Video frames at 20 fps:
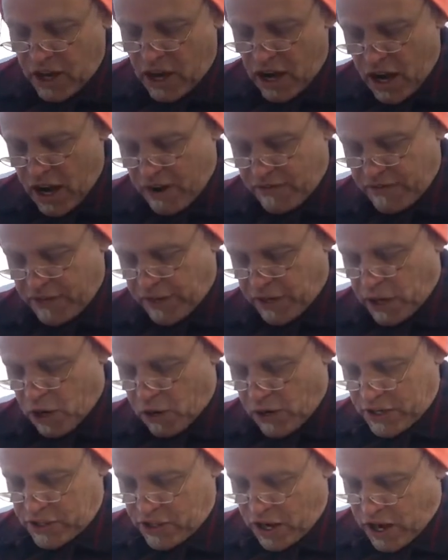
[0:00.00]
of the
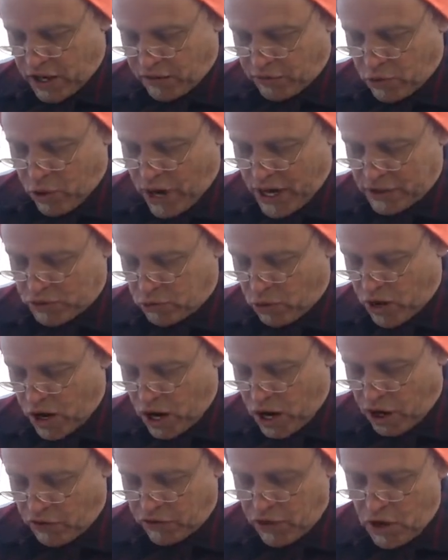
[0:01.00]
goings on of Y
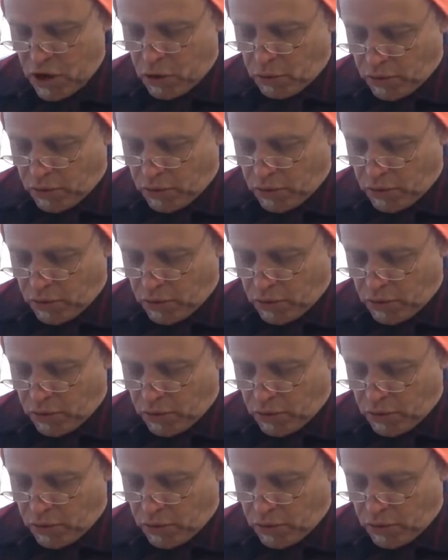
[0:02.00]
12